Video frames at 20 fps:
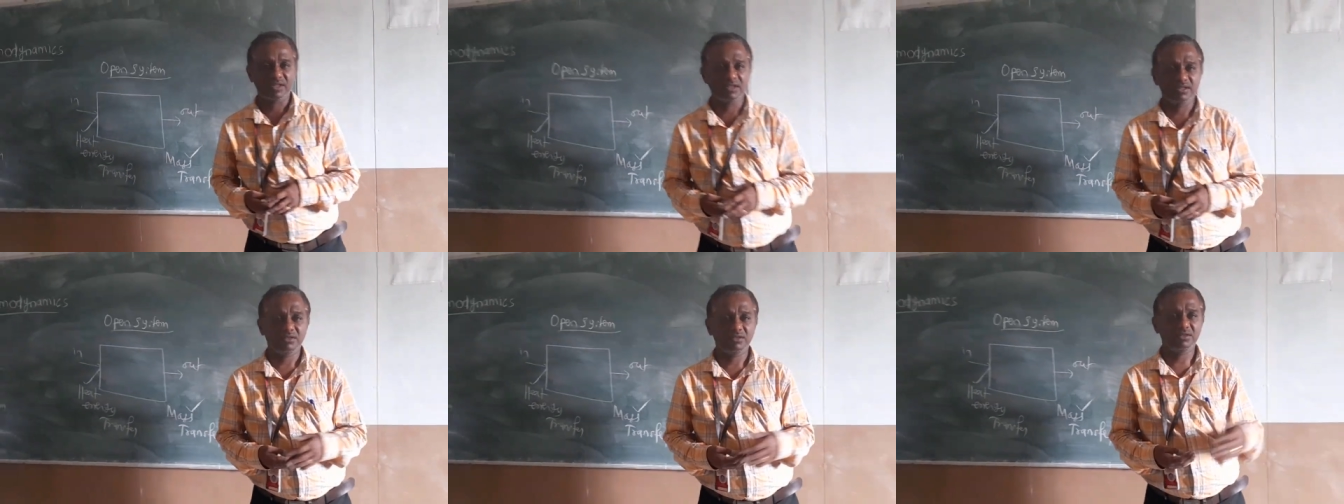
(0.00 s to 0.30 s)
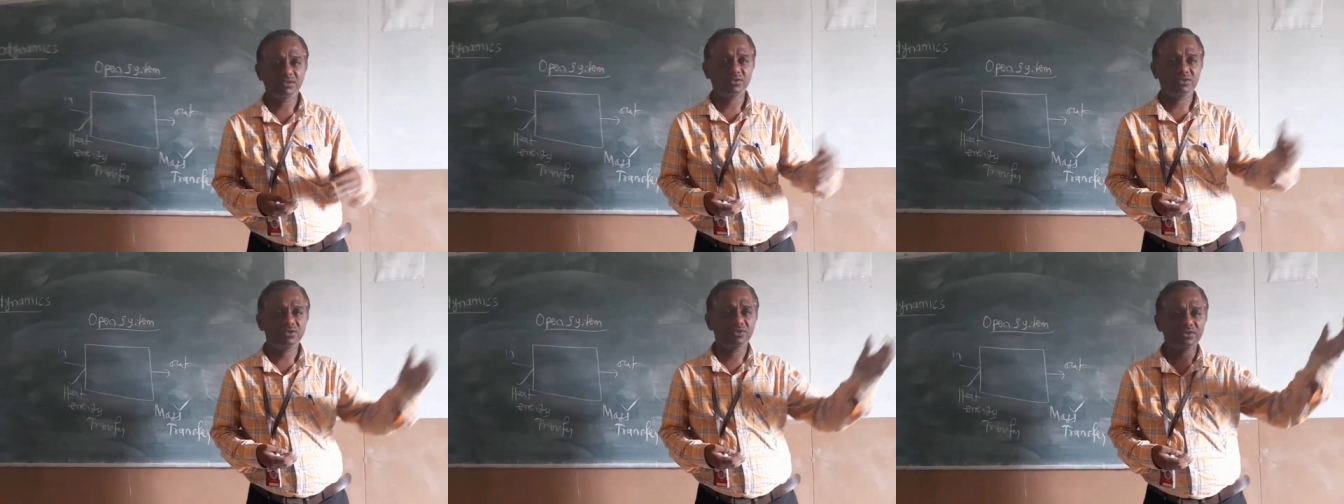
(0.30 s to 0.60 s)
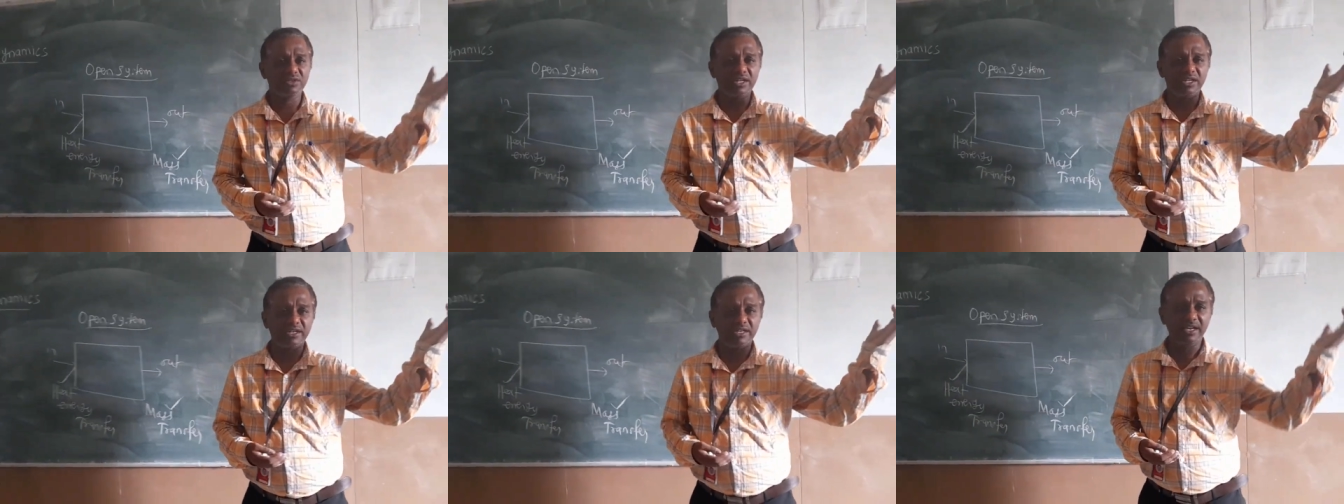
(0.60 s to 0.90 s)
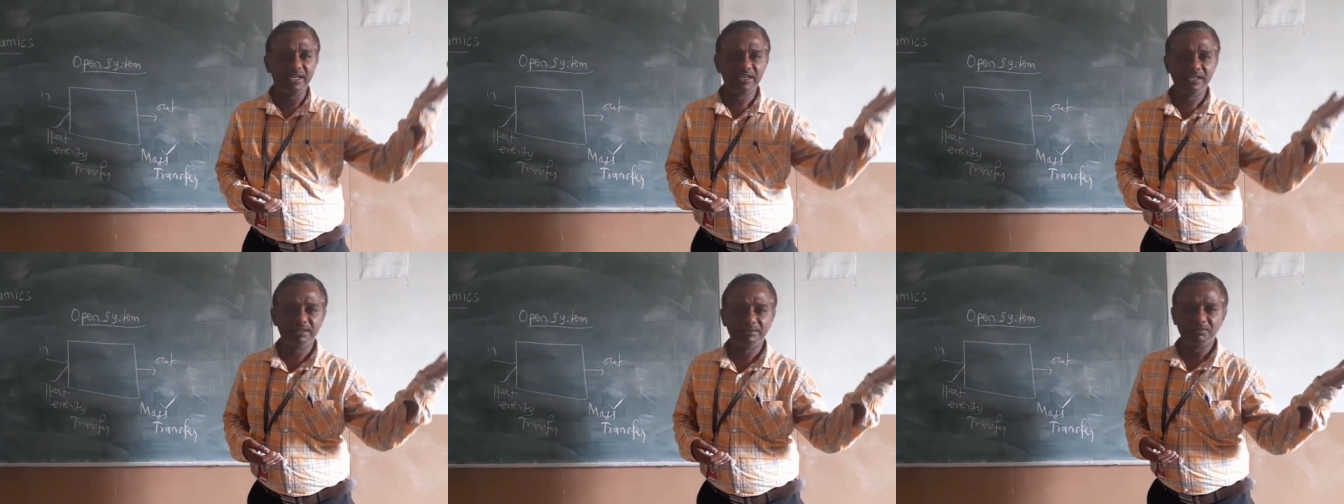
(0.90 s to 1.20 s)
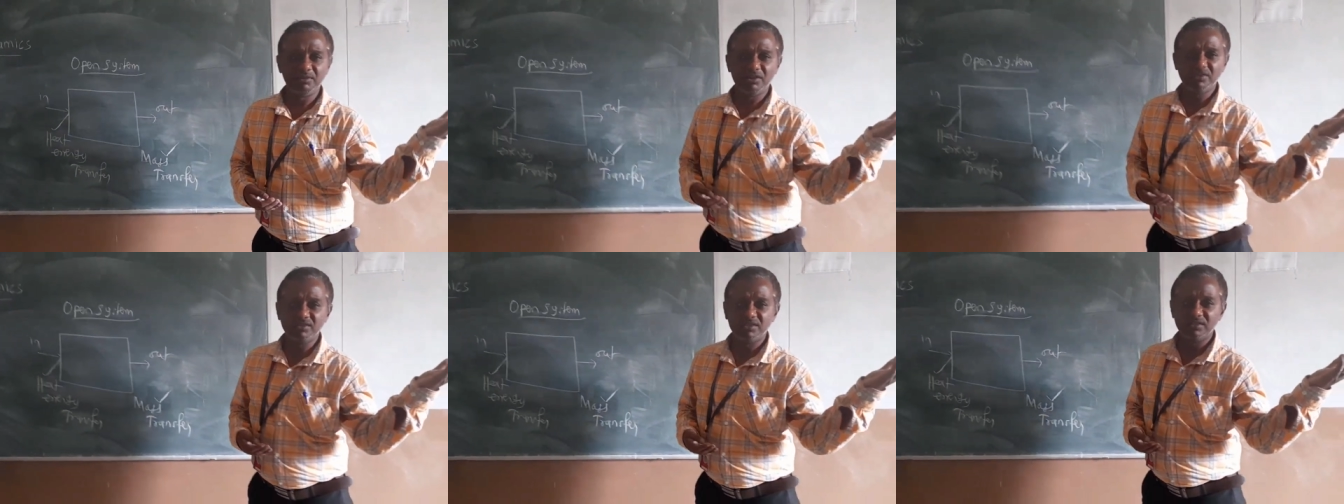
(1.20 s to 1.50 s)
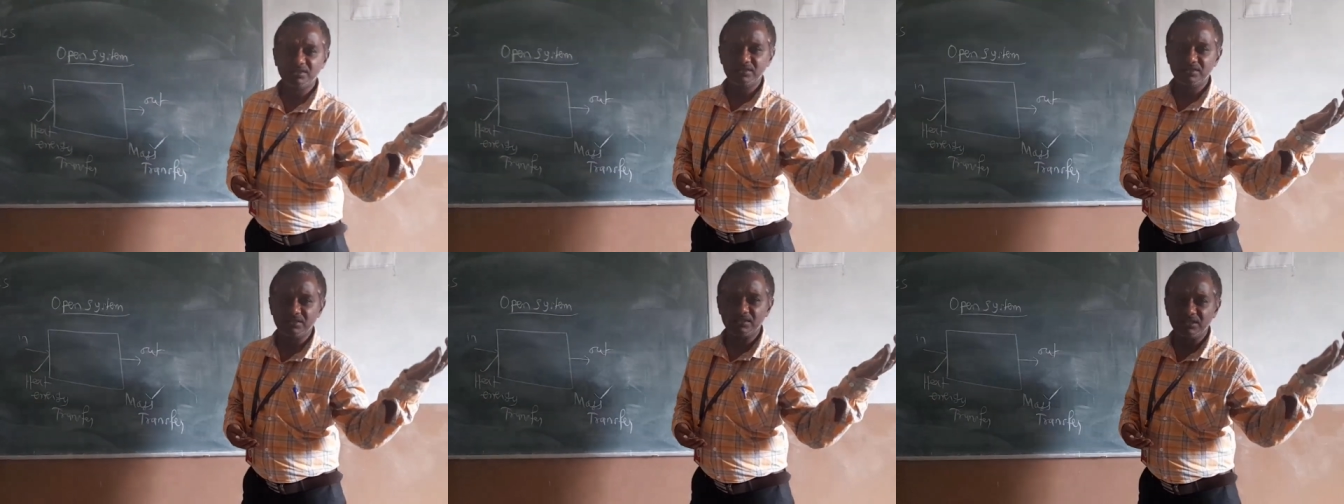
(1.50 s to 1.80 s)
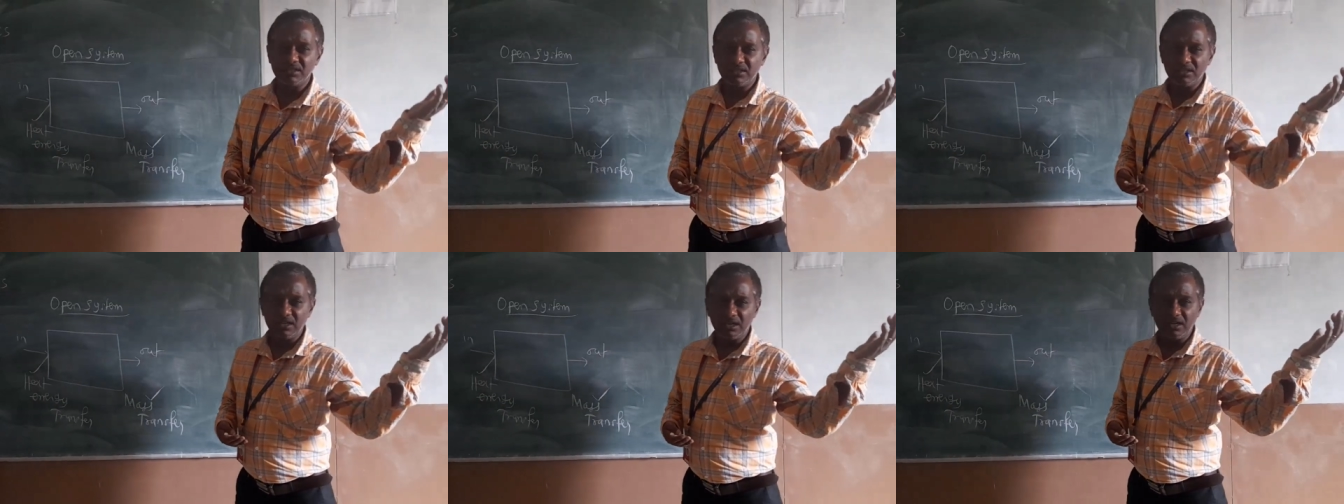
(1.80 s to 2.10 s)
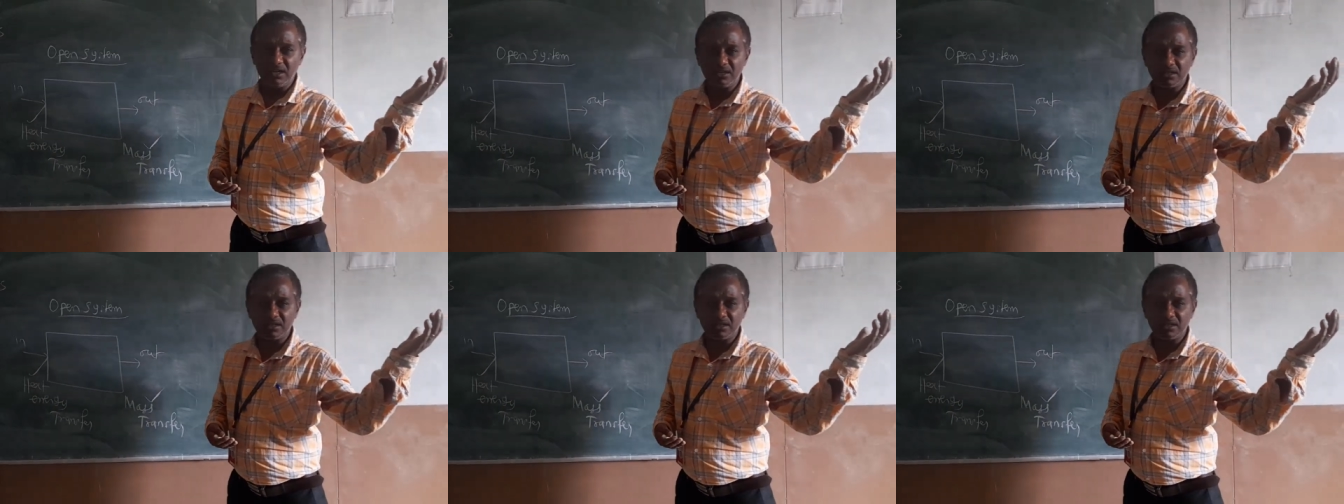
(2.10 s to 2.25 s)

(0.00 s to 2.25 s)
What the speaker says: So the mass is